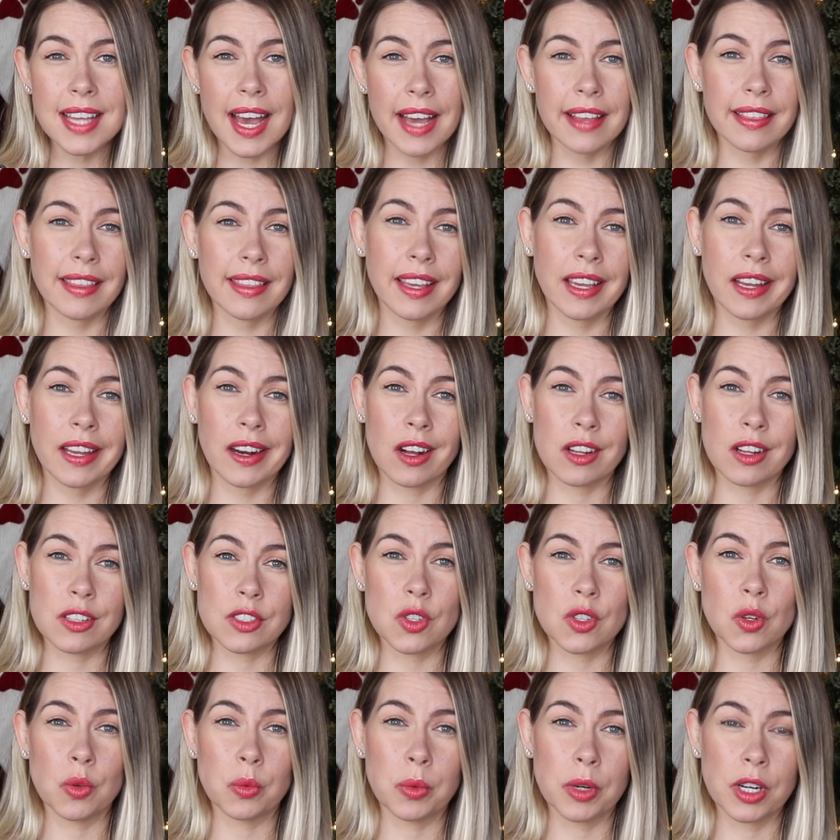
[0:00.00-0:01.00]
I think it
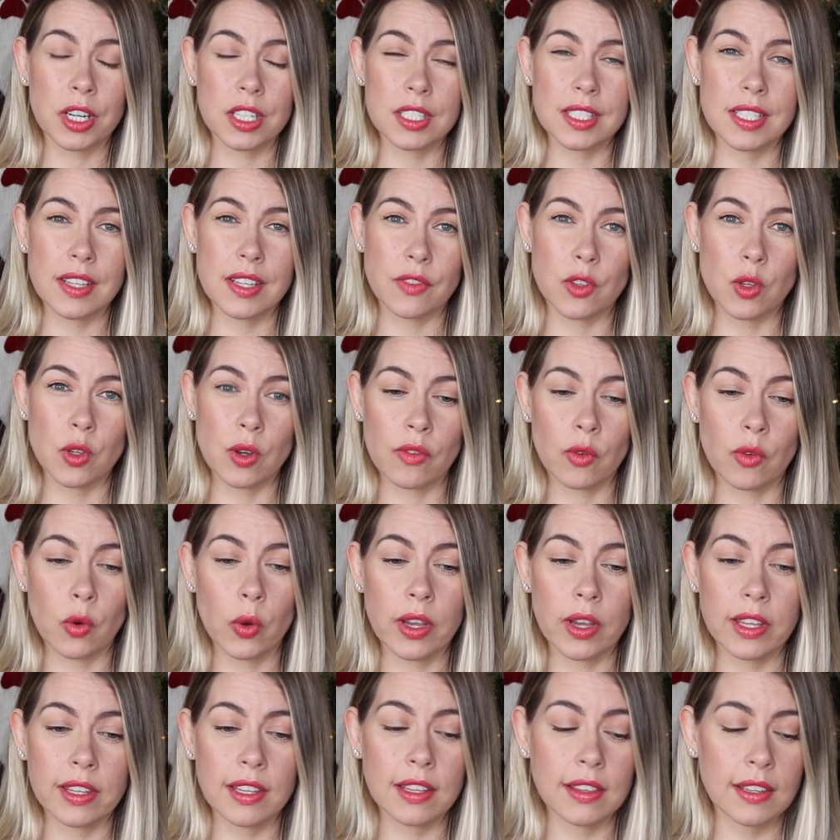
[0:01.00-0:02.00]
also works if you have
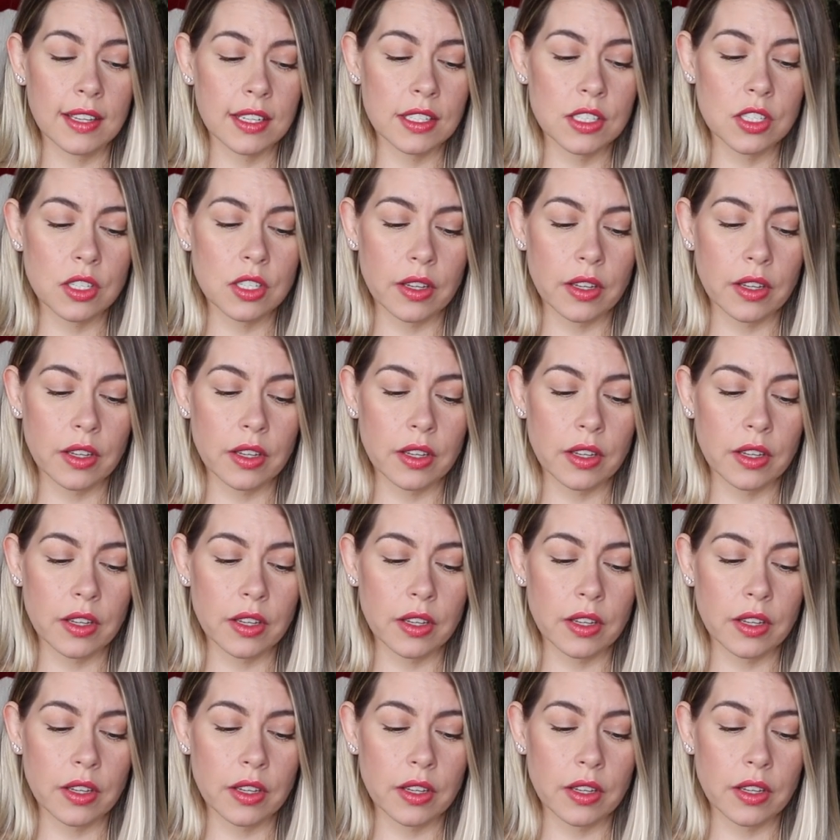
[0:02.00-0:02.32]
oil oily lid,